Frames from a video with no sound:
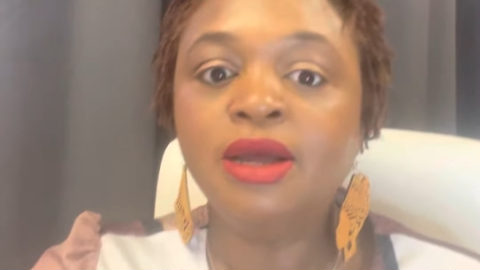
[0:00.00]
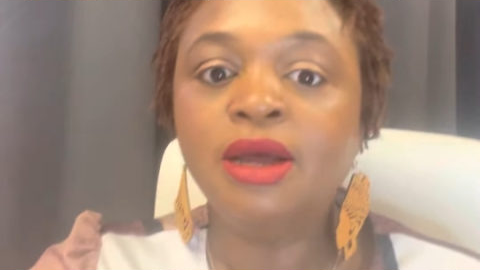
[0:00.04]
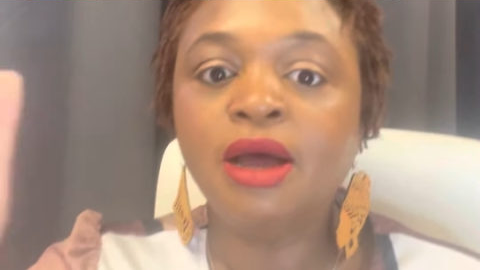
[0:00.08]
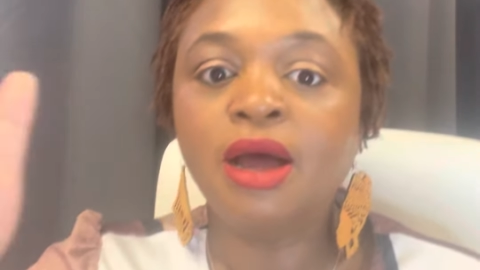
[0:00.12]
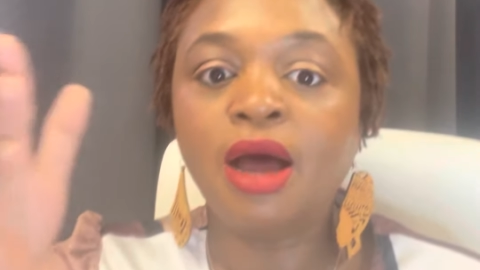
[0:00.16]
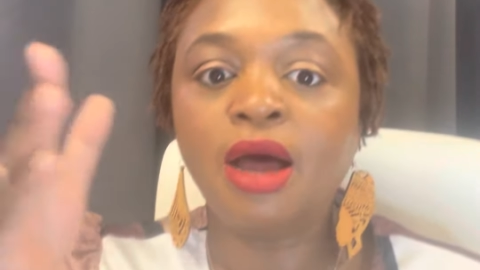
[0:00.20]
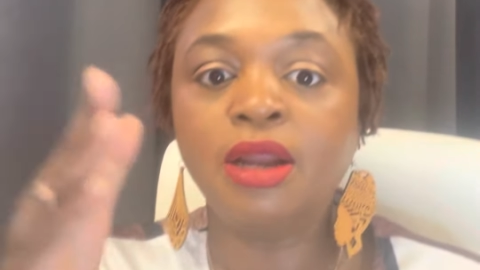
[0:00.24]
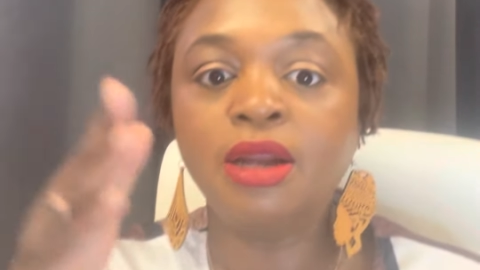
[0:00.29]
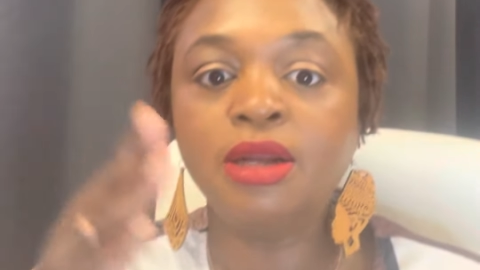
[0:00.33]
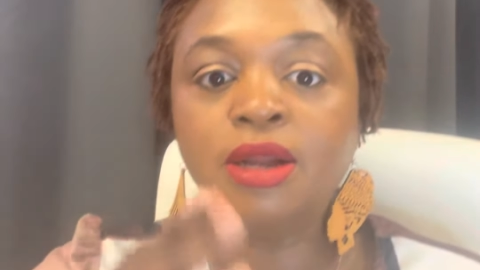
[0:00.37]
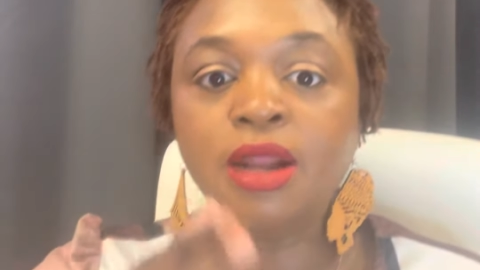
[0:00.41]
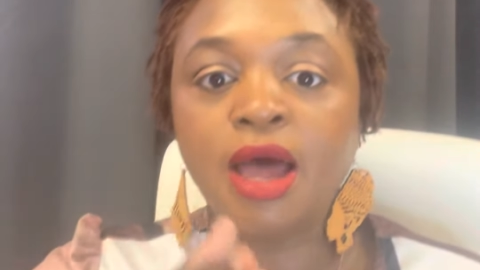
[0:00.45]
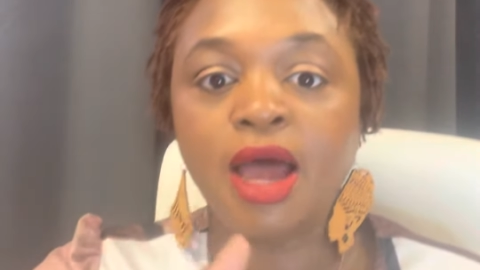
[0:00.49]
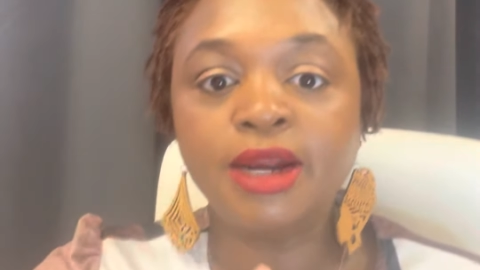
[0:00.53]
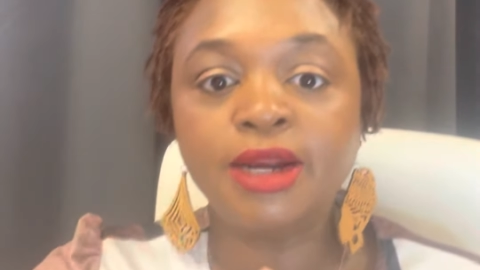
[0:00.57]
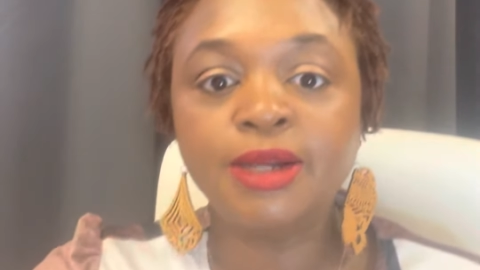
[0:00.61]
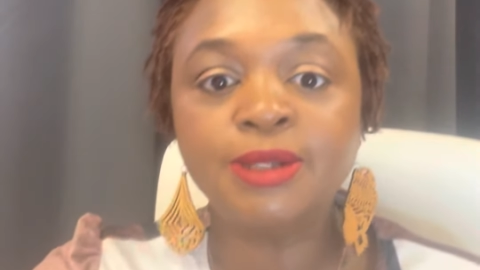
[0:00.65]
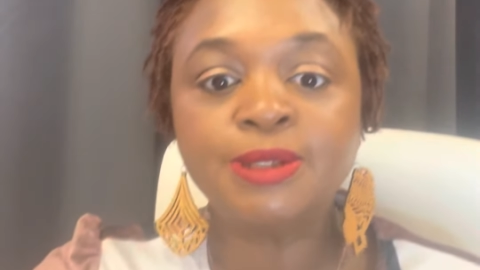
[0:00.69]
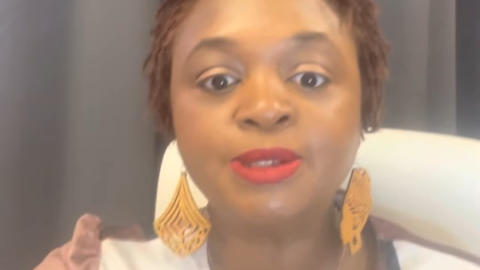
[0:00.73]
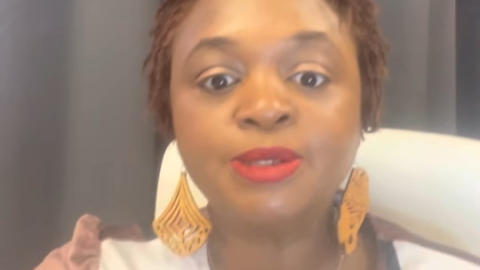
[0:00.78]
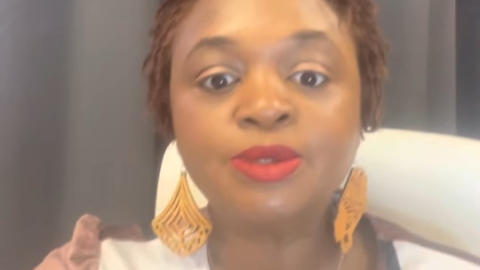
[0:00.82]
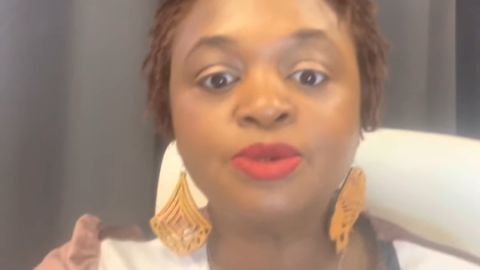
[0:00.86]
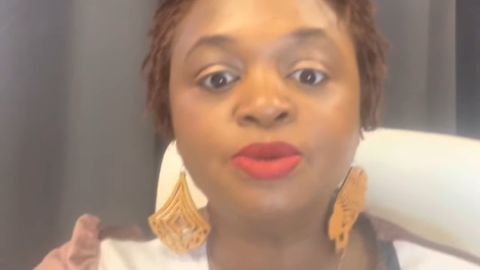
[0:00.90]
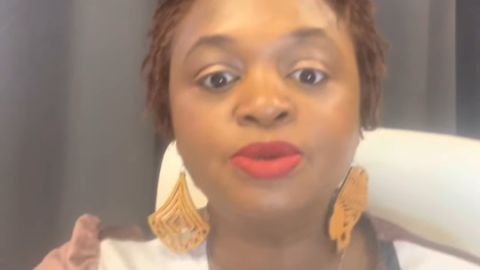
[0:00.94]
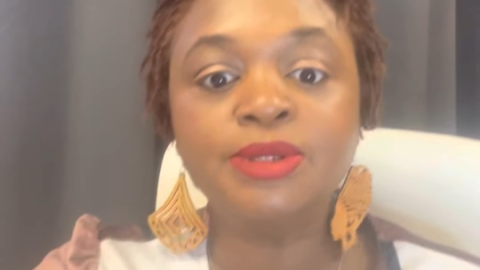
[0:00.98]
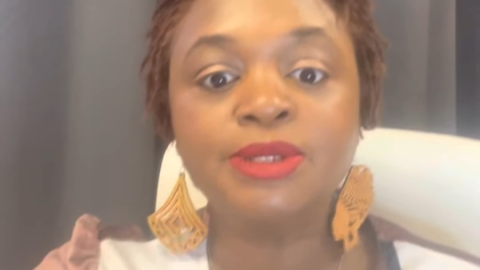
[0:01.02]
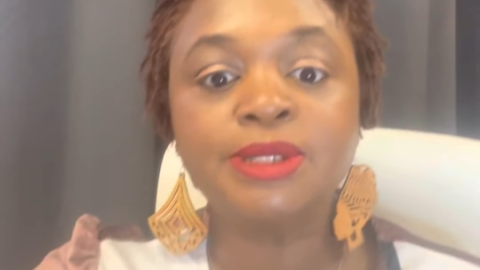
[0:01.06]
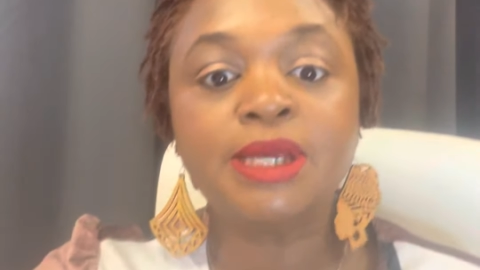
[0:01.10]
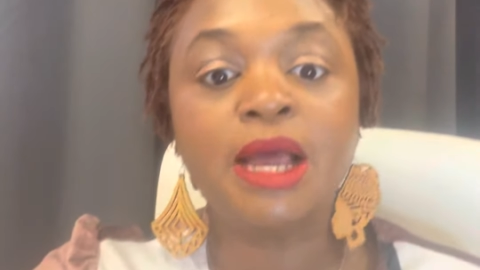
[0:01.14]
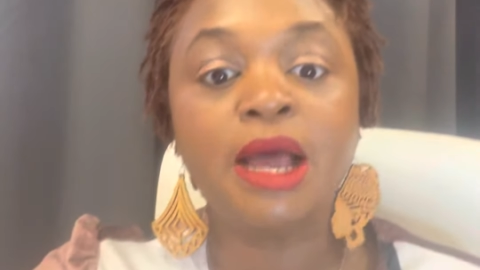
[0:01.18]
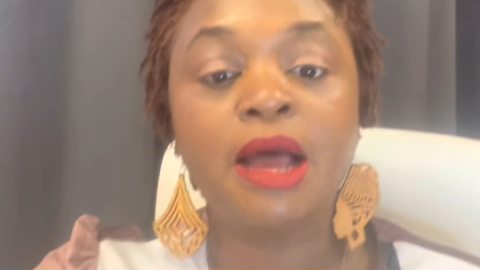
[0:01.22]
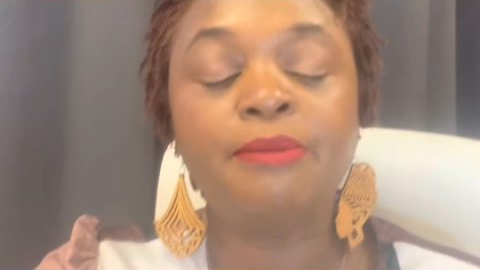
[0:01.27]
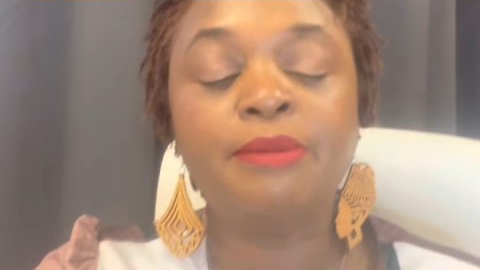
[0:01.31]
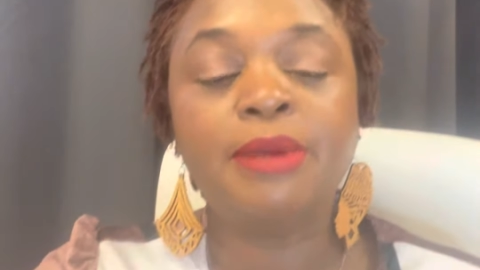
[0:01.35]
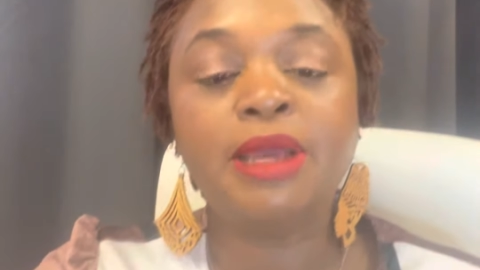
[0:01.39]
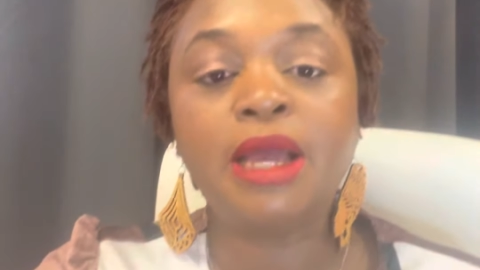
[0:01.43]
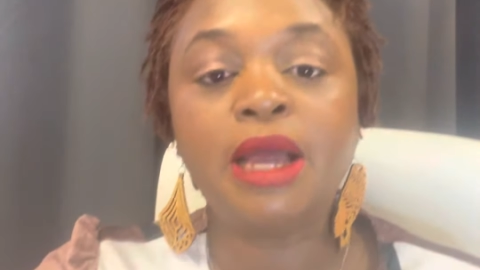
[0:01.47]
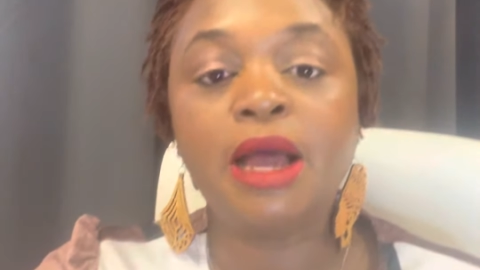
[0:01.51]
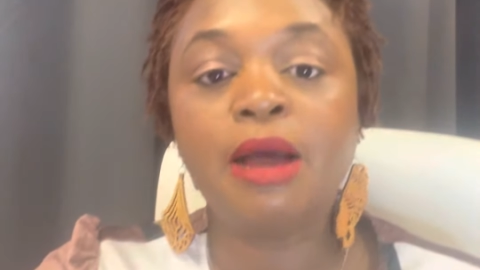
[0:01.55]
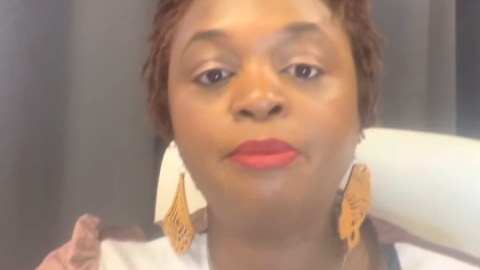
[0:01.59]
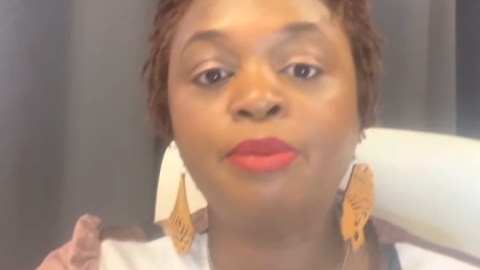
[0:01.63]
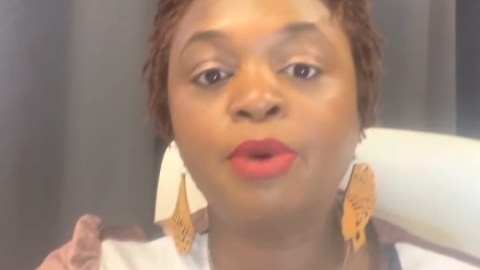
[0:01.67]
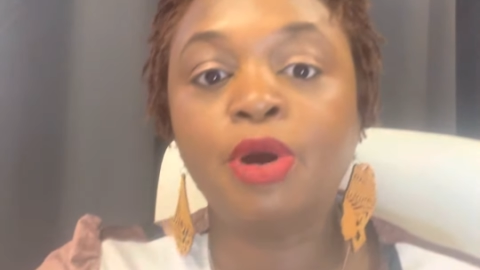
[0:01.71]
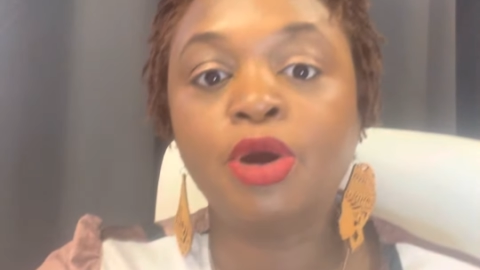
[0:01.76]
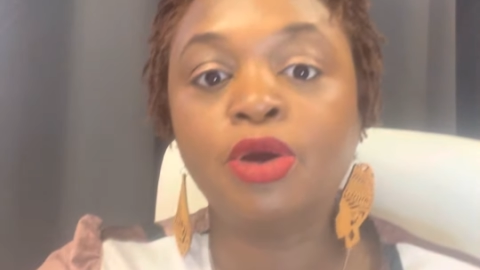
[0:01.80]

A lot of schools coming up